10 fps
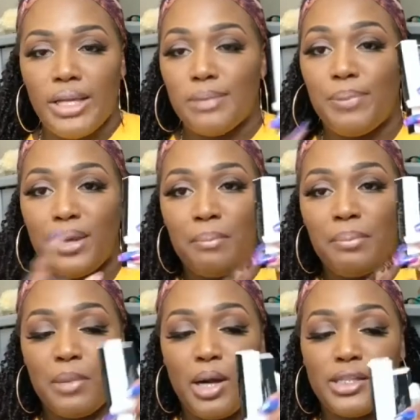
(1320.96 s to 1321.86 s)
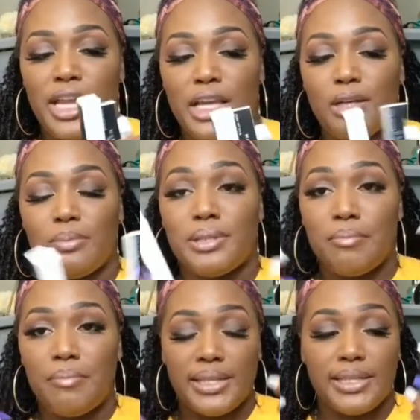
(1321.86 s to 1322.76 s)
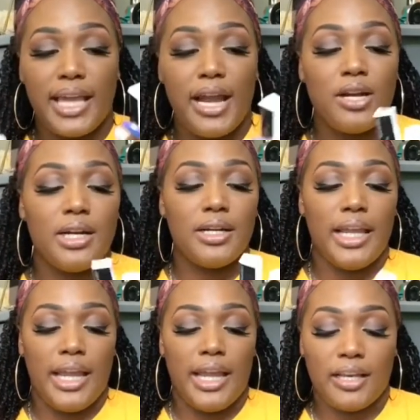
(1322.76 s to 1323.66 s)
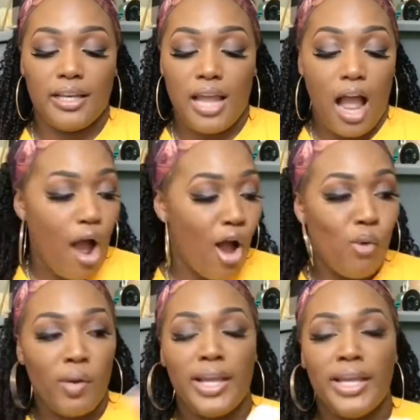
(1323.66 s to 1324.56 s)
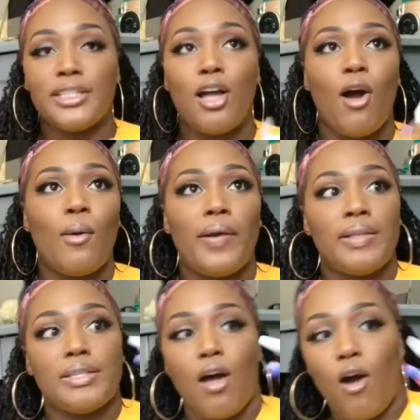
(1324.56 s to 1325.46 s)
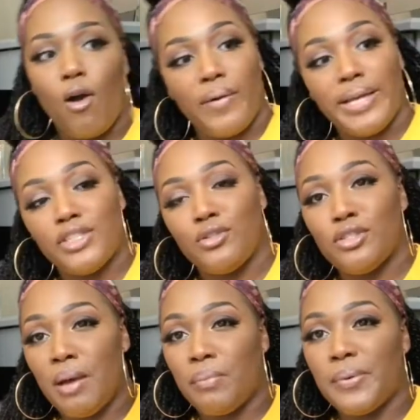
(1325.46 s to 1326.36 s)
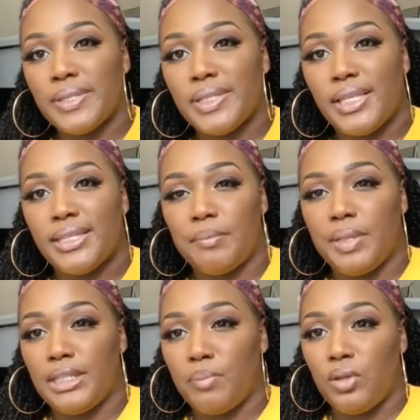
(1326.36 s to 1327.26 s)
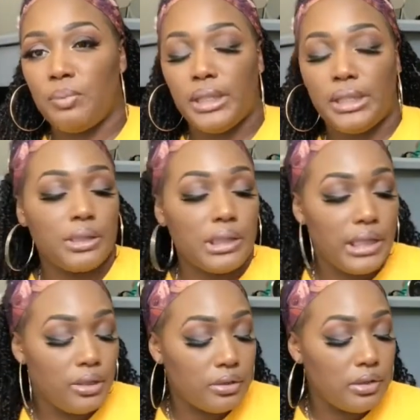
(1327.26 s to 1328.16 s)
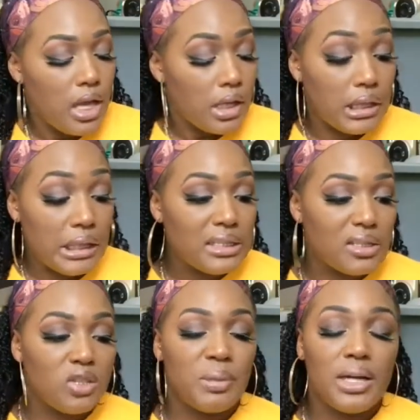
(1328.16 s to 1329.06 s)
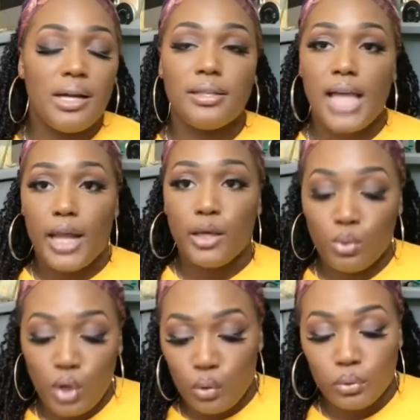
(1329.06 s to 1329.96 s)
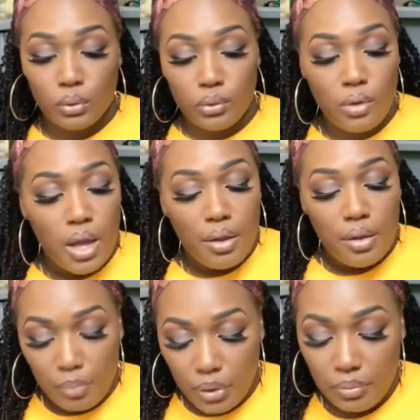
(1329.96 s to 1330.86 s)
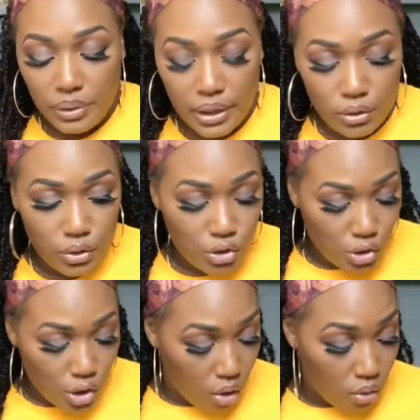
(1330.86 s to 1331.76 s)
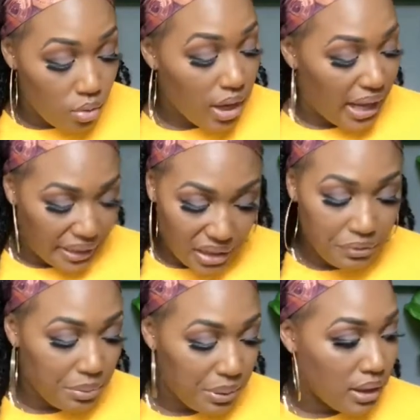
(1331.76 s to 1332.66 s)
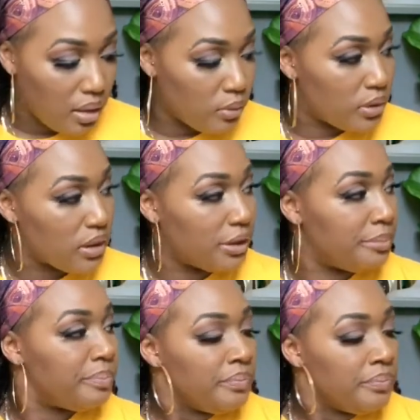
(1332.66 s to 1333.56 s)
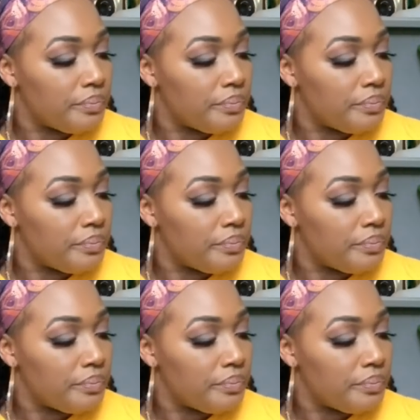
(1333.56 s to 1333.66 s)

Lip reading: always pick up a Marc Jacobs mascara, and always use my points to get some of these Beauty Blender cleansers, because I do go through Beauty Blenders, so I definitely pick those up.